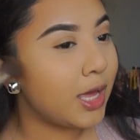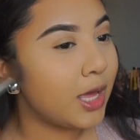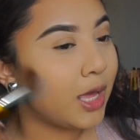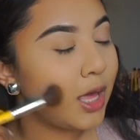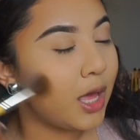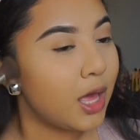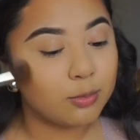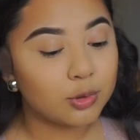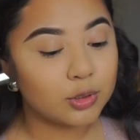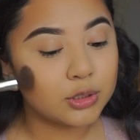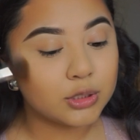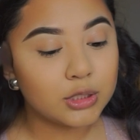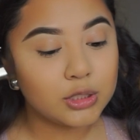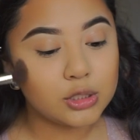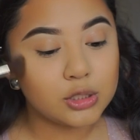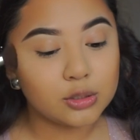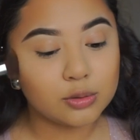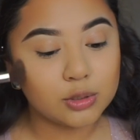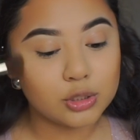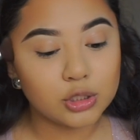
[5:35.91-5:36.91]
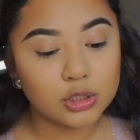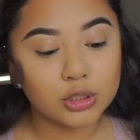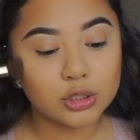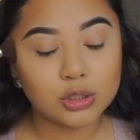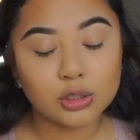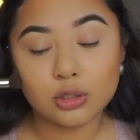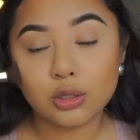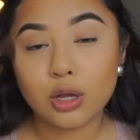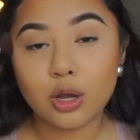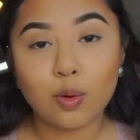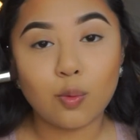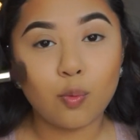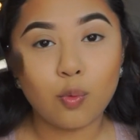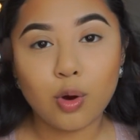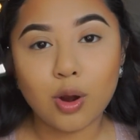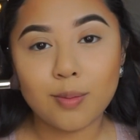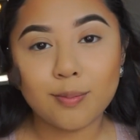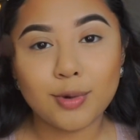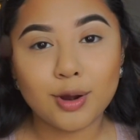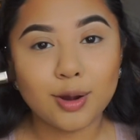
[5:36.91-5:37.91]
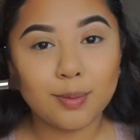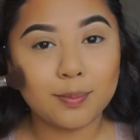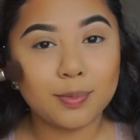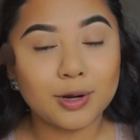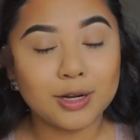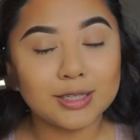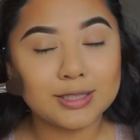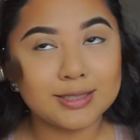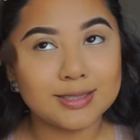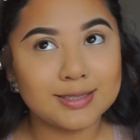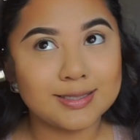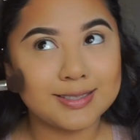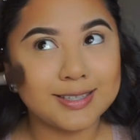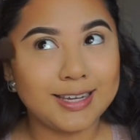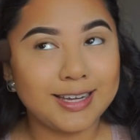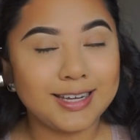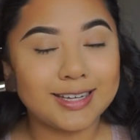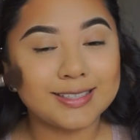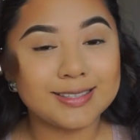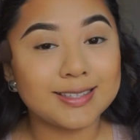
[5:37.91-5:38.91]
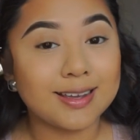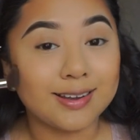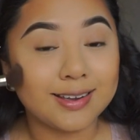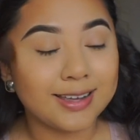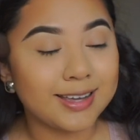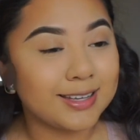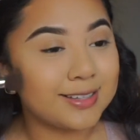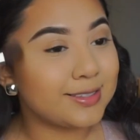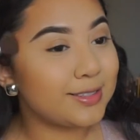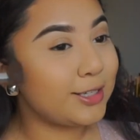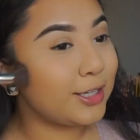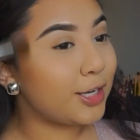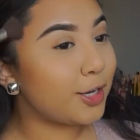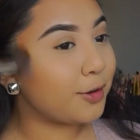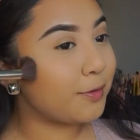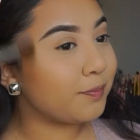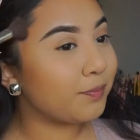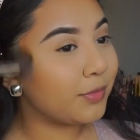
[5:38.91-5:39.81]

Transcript: I mostly do it just to look warmer, bronzy, sun-kissed, you know.